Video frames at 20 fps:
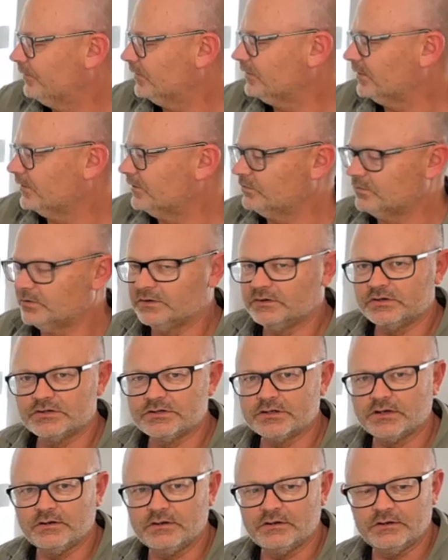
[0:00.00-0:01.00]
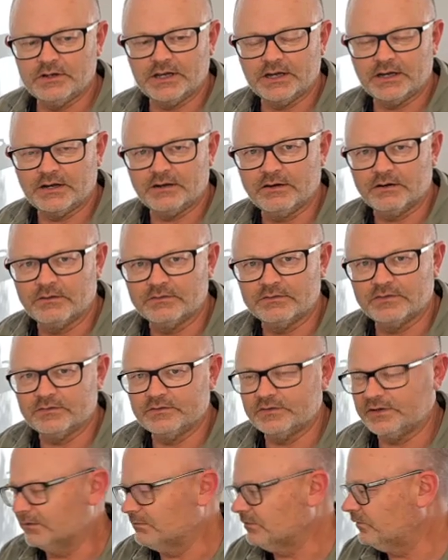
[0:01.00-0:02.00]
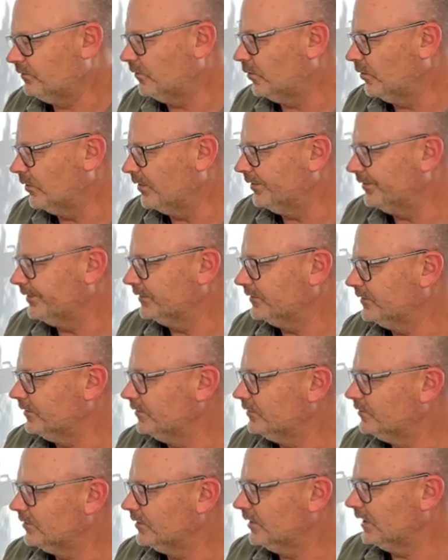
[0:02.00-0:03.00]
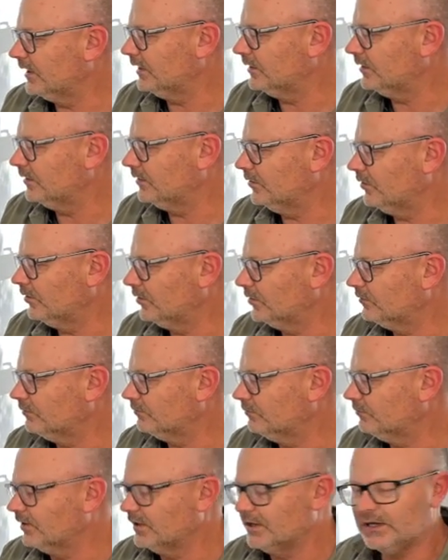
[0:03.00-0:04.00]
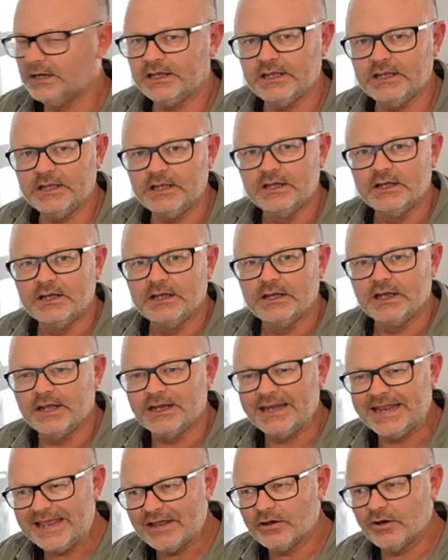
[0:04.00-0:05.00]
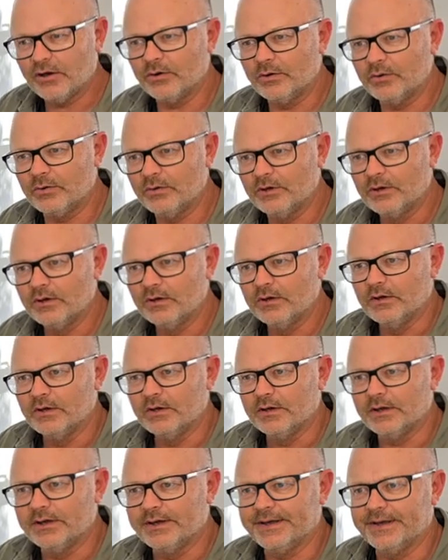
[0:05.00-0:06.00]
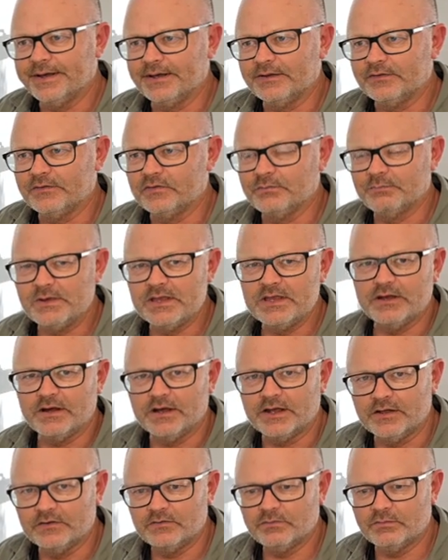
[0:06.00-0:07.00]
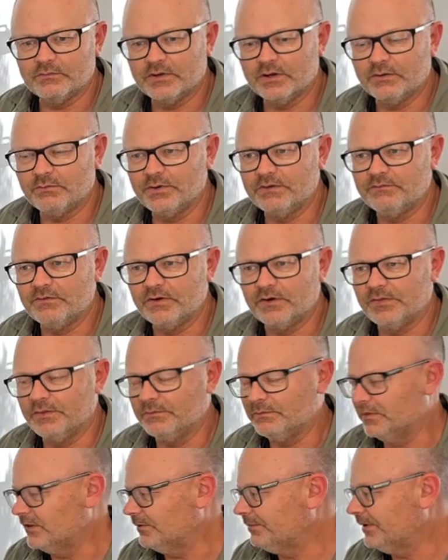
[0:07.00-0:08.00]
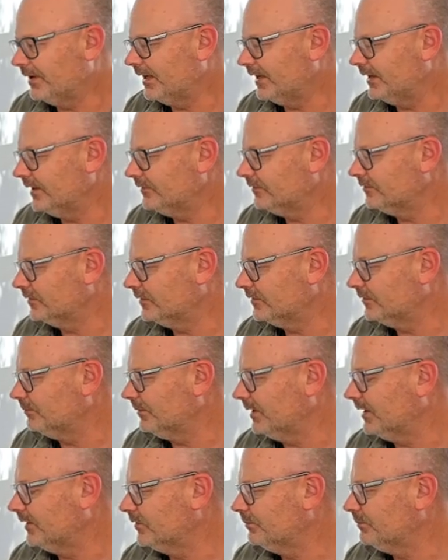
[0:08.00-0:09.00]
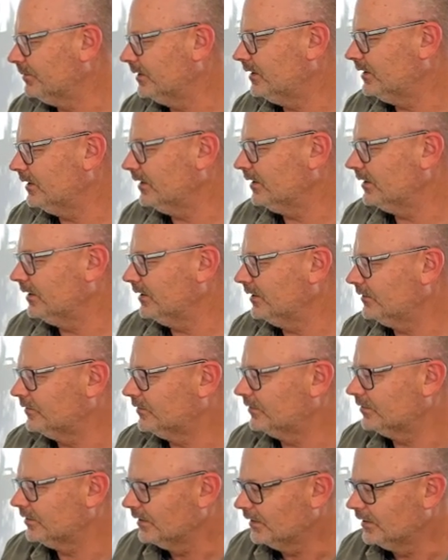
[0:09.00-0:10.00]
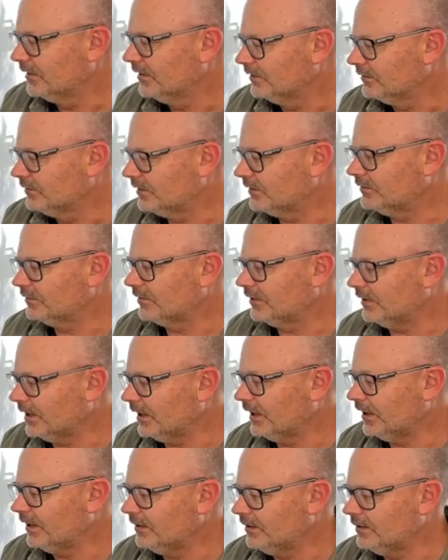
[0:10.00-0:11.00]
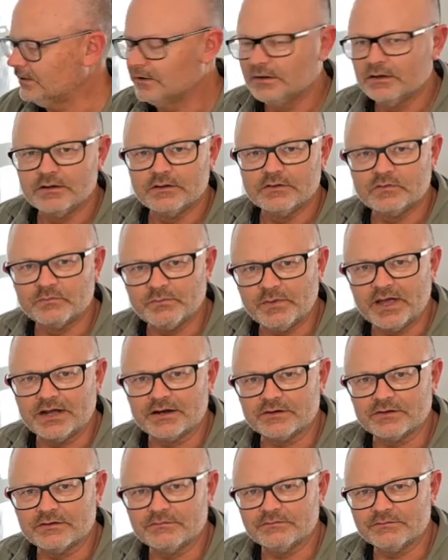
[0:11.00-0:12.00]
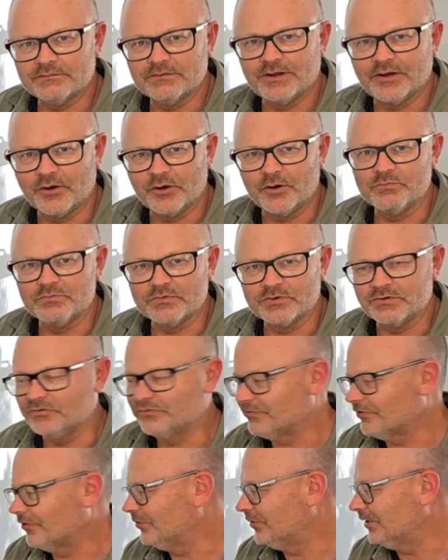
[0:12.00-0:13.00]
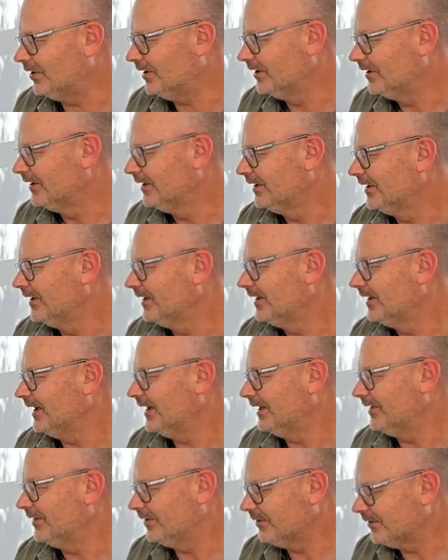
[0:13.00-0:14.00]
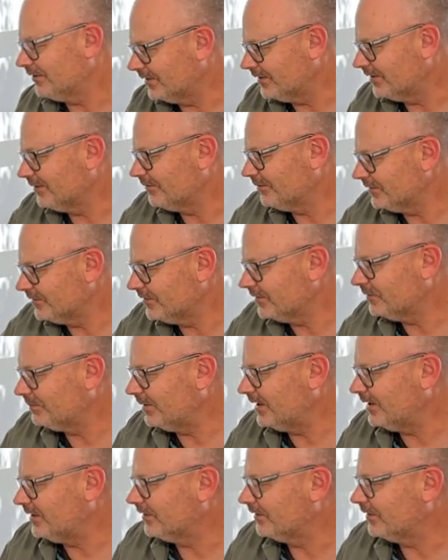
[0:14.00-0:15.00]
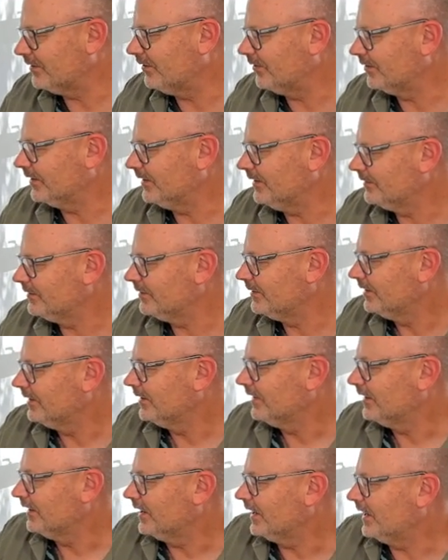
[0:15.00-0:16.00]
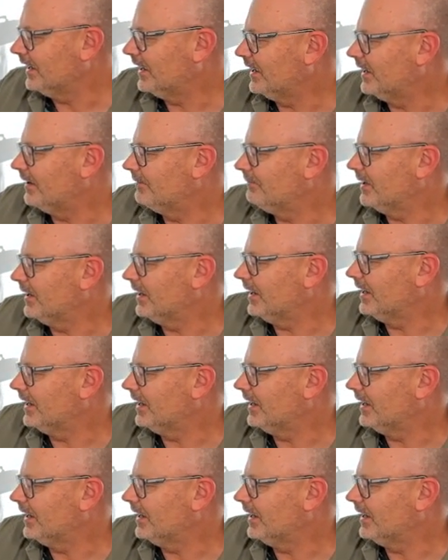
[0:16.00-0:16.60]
but first, I just wanted to show you how I was just saying before that this is uh, not really an echo uh, speaker as we've known them in the past, a smart speaker. It's just a smart home controller. Uh, there, there is a speaker on it, um,